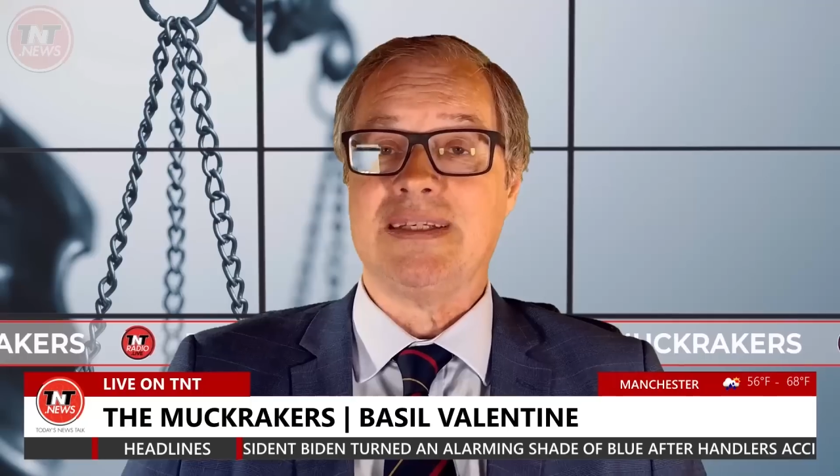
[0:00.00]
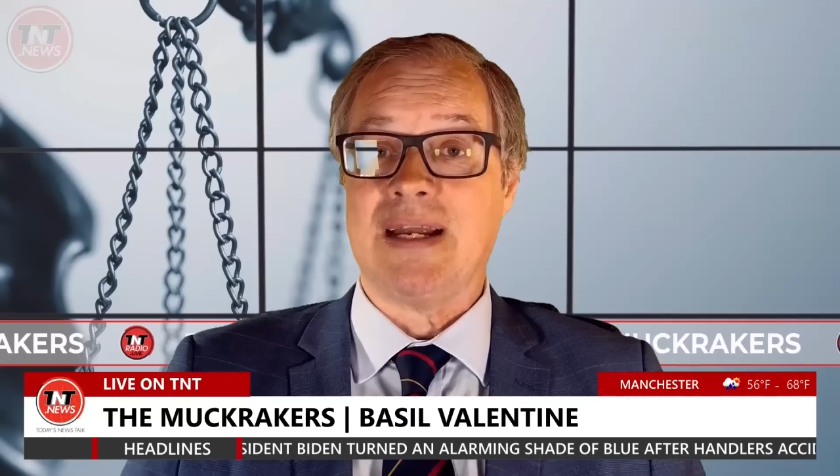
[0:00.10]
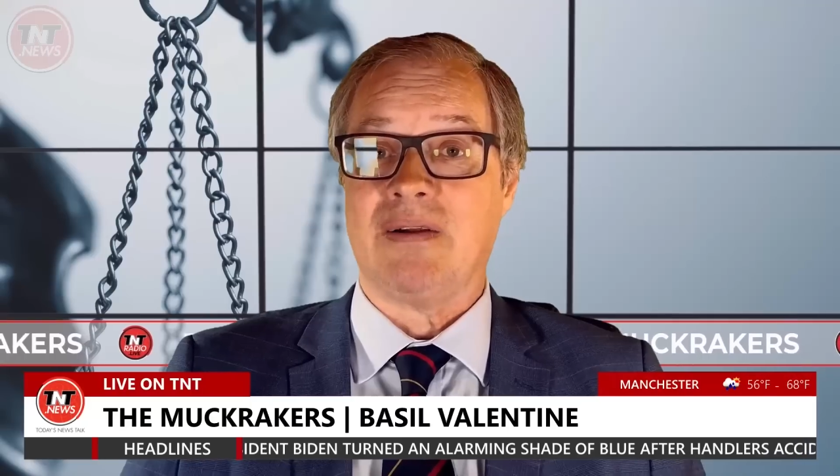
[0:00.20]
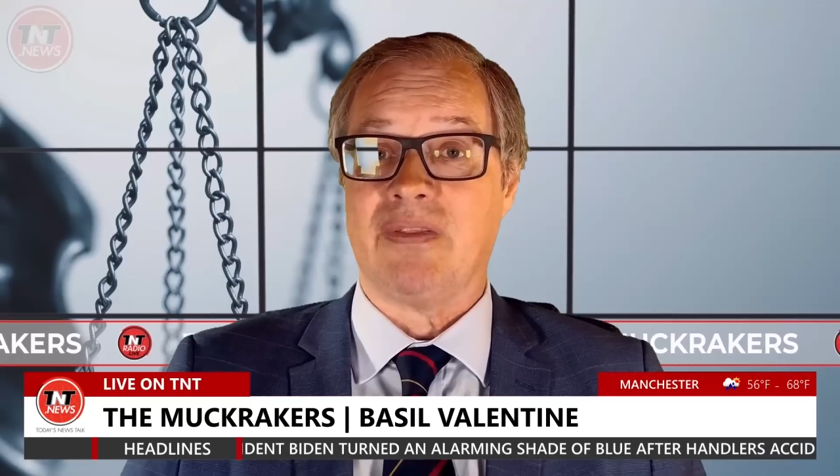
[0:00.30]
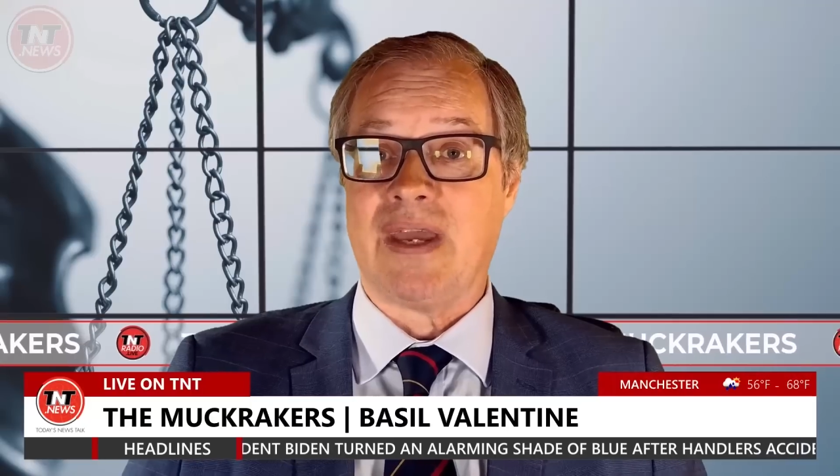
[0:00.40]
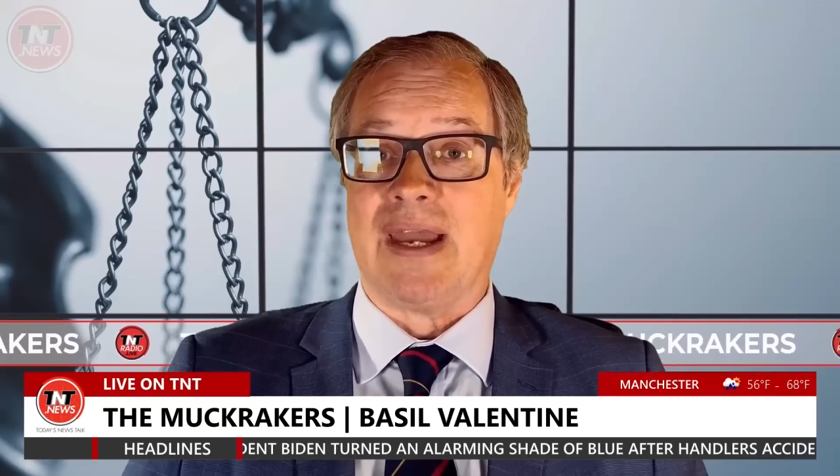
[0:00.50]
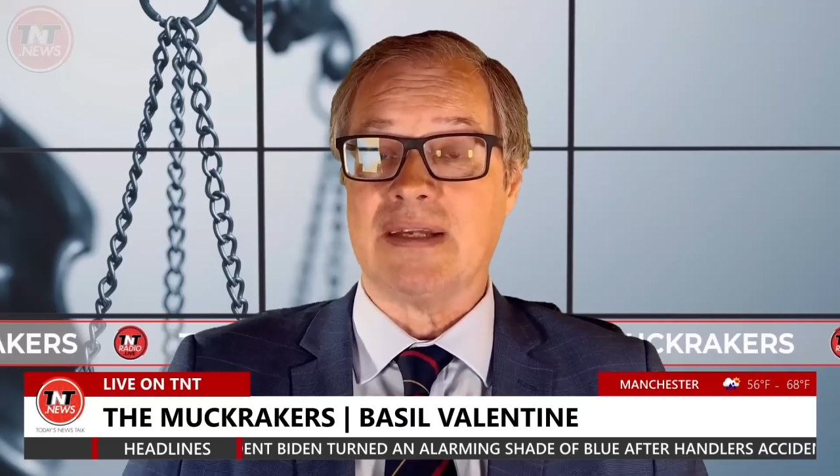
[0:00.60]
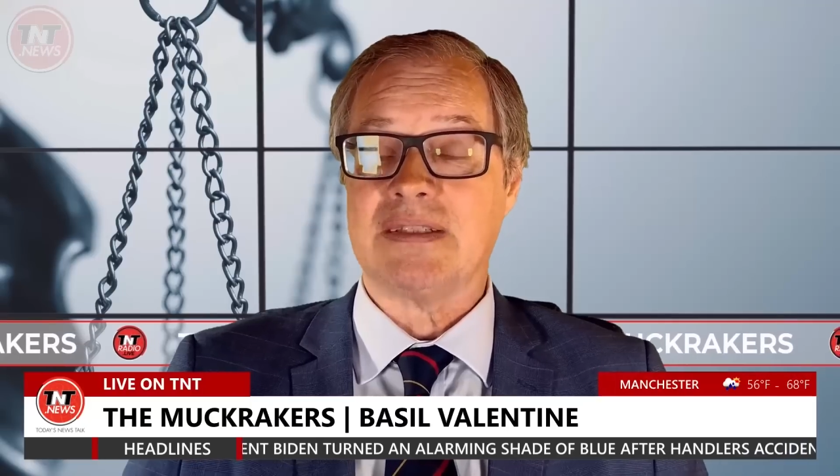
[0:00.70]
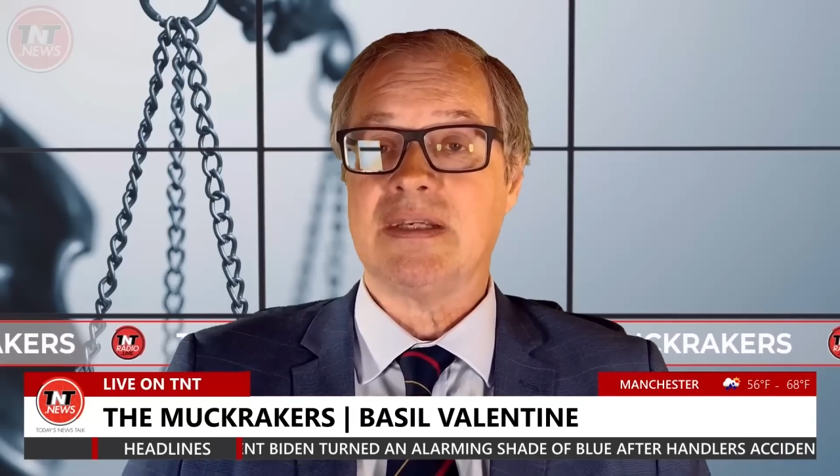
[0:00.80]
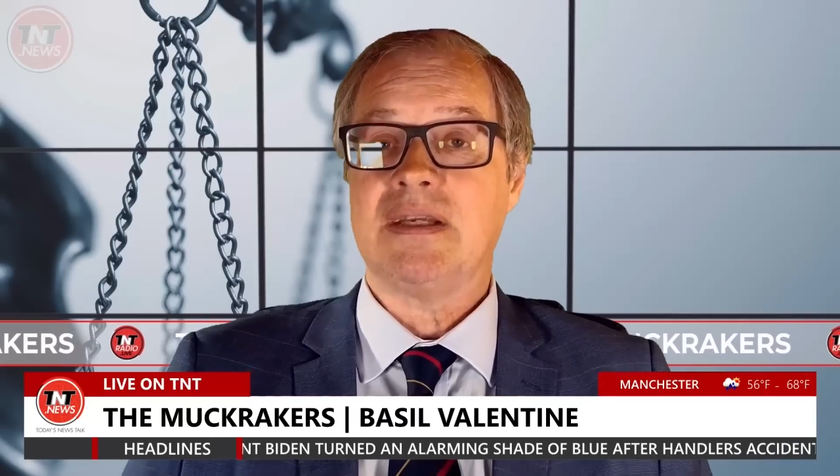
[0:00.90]
doubt
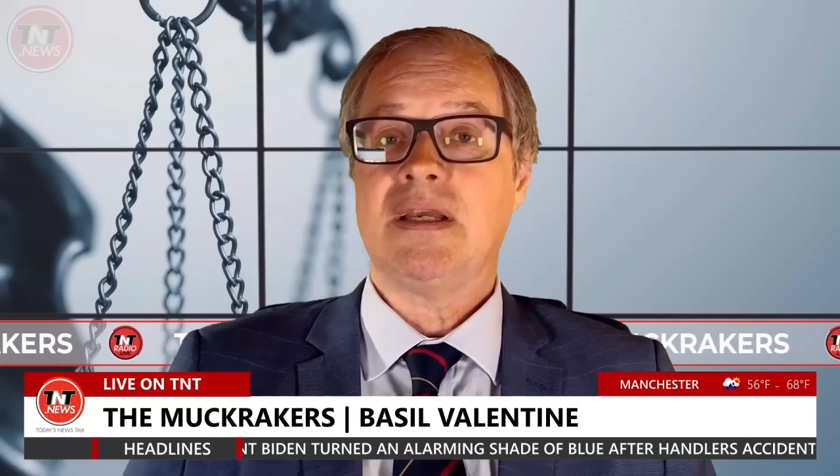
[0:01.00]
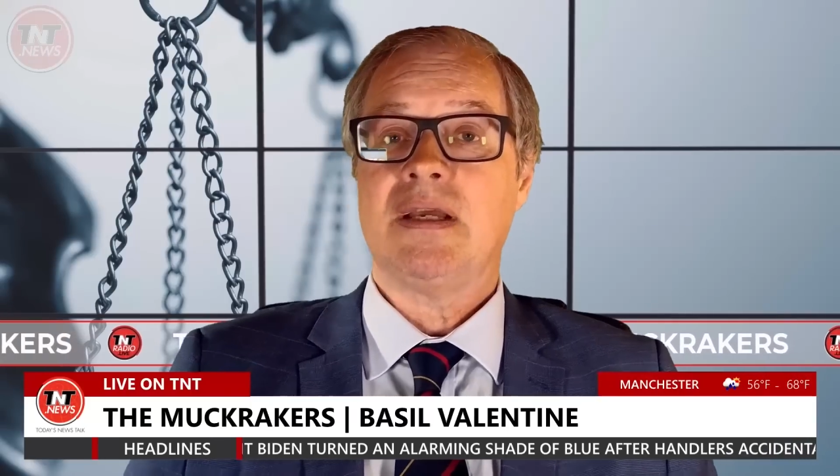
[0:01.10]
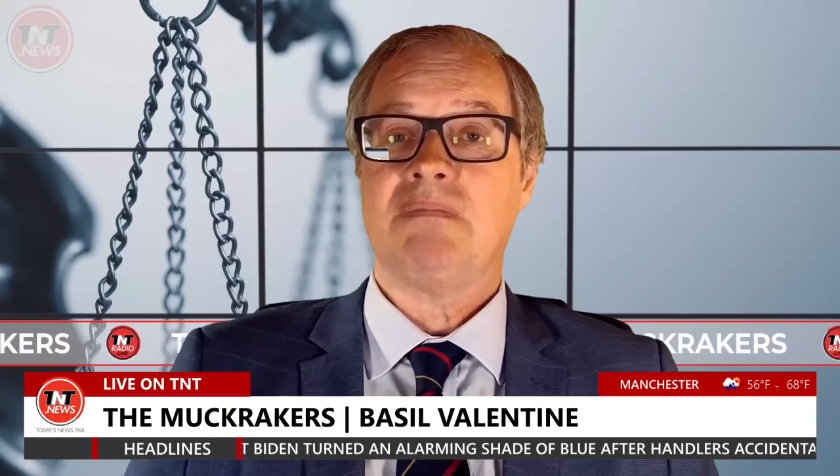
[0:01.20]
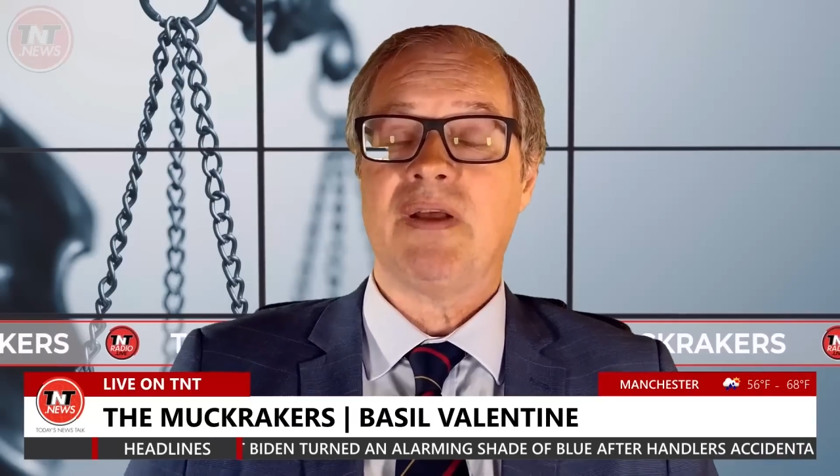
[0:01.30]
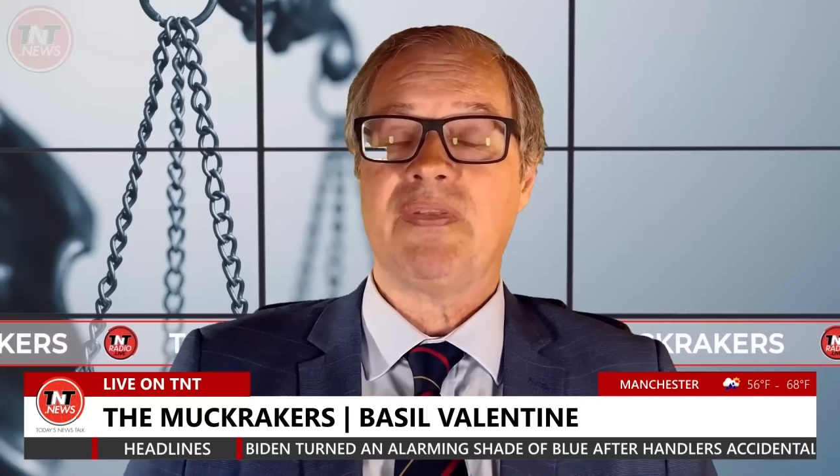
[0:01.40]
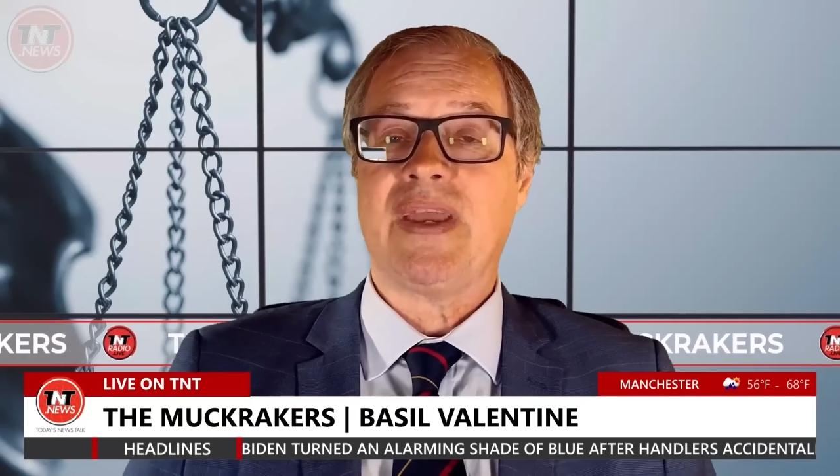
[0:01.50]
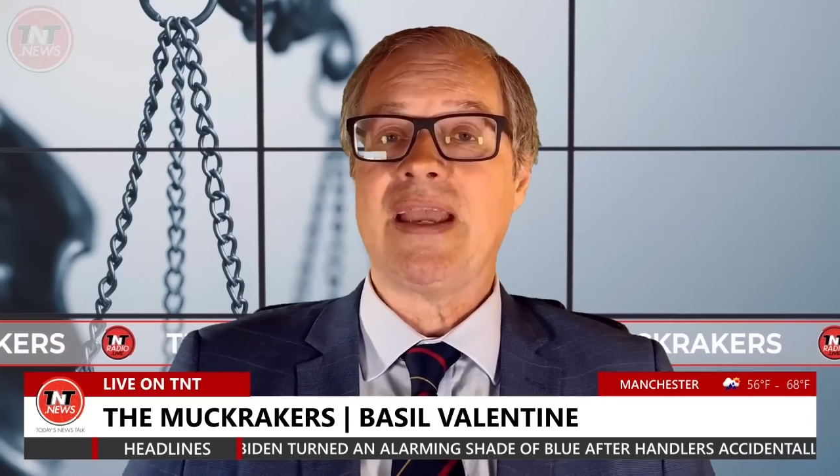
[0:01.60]
that. But they